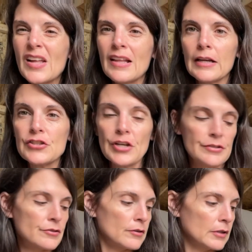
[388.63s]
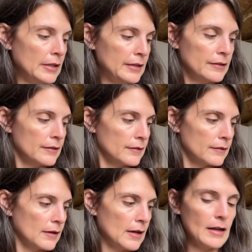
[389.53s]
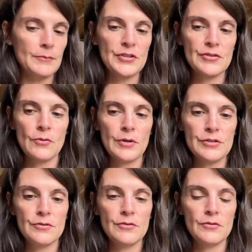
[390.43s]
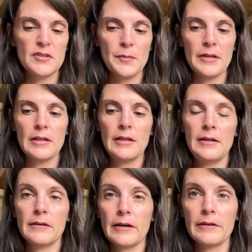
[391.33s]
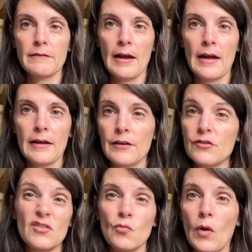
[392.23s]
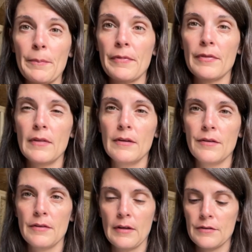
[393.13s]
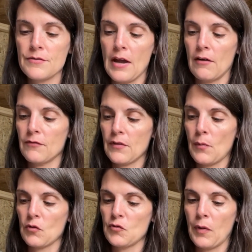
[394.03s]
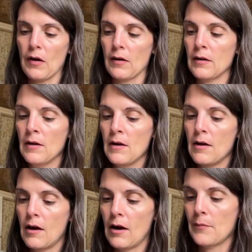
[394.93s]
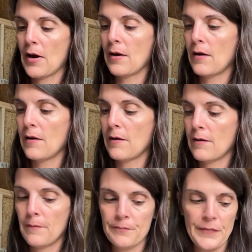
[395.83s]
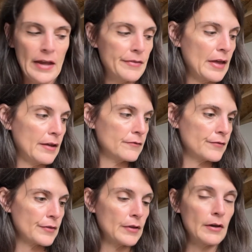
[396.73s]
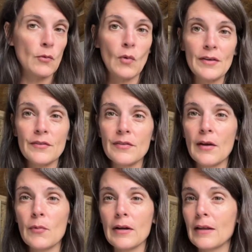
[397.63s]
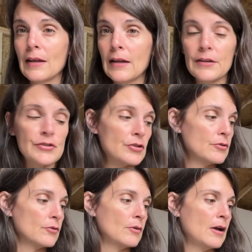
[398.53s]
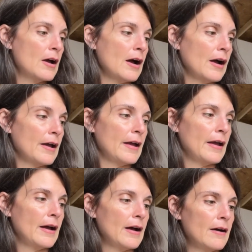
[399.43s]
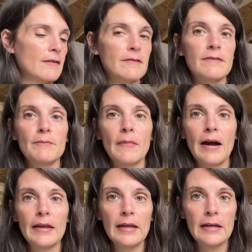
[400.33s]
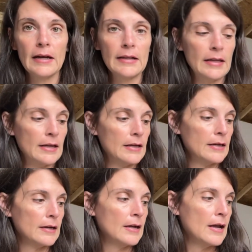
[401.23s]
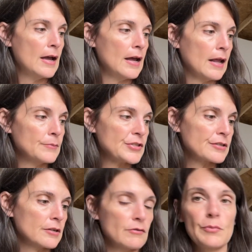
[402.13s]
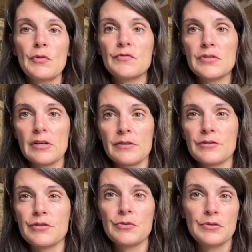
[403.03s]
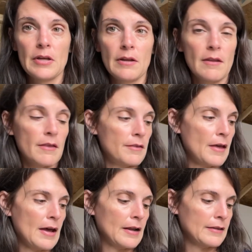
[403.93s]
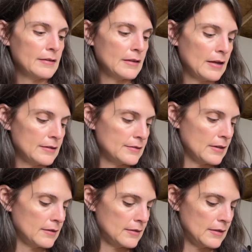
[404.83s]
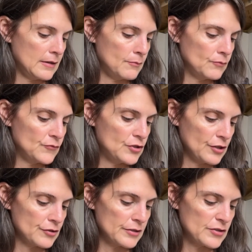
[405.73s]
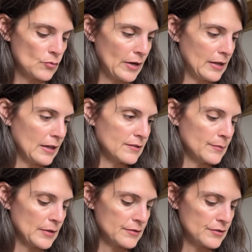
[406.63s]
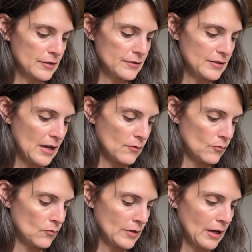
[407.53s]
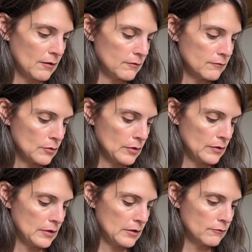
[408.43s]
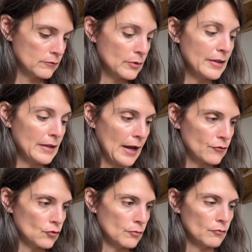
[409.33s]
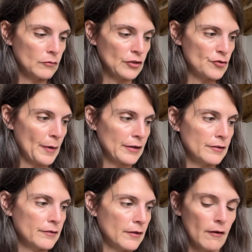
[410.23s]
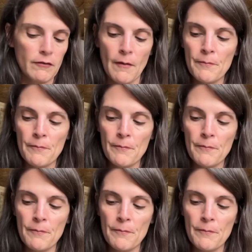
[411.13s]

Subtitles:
like gentle cleaner, and I'm just going to spray the cleaner on a rag and just wipe these things down for the most part. And then for the ones that we're going to get into, I have my heat gun here, and I'm just going to remove stickers using that. I think that is the gentlest way to get some of the stickers out without ruining the actual lunchbox itself.